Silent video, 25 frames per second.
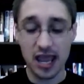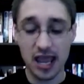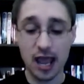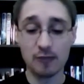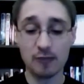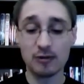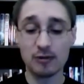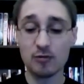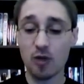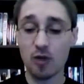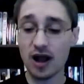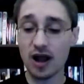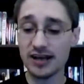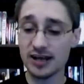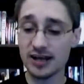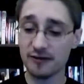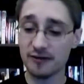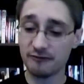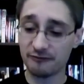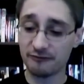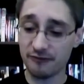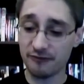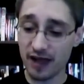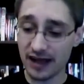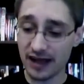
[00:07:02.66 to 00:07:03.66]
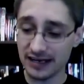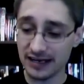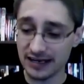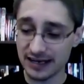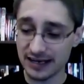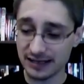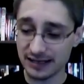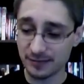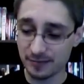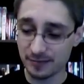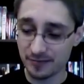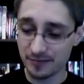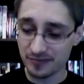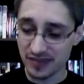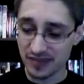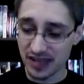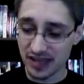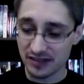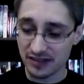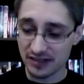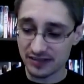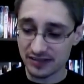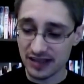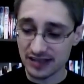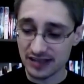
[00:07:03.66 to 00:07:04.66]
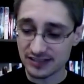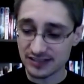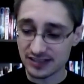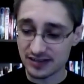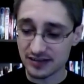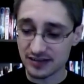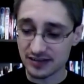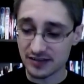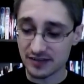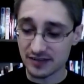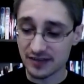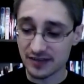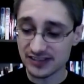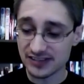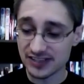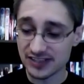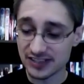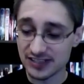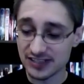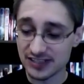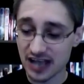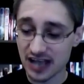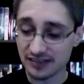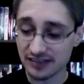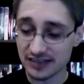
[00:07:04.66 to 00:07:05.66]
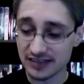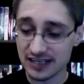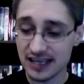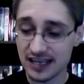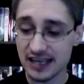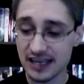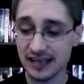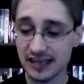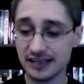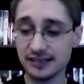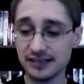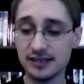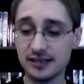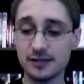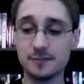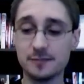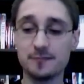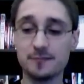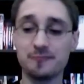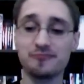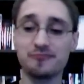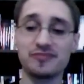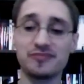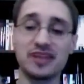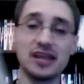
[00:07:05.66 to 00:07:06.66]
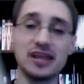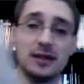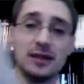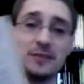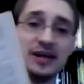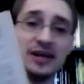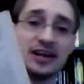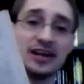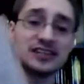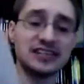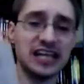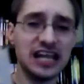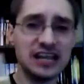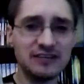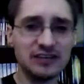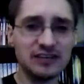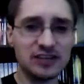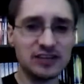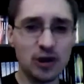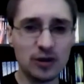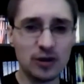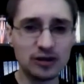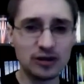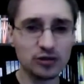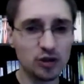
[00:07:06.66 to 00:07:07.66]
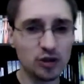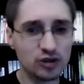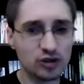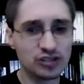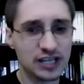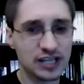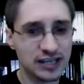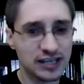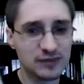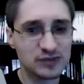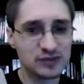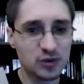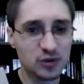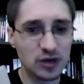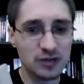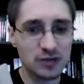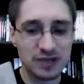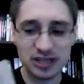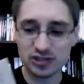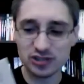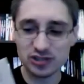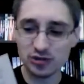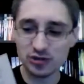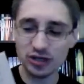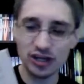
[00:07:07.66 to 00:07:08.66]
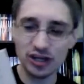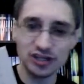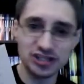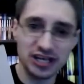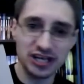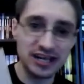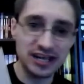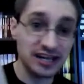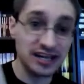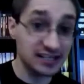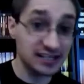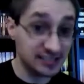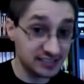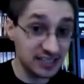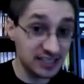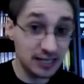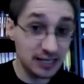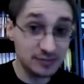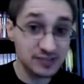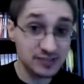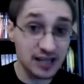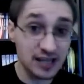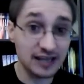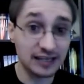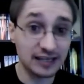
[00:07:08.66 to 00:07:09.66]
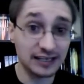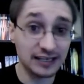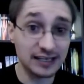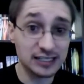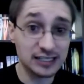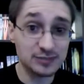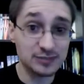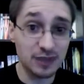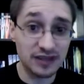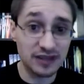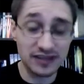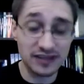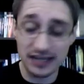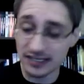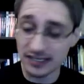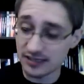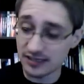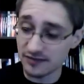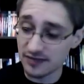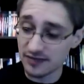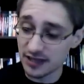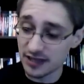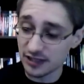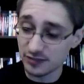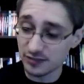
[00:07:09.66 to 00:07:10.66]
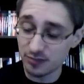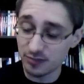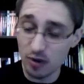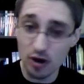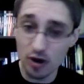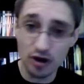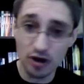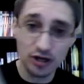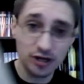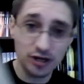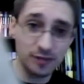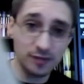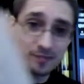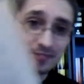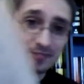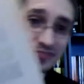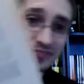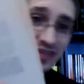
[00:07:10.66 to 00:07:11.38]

And we wind up finding that this is not the end, because even though it looked like it was going to be a trilogy, and it seems like it is by the end of this book,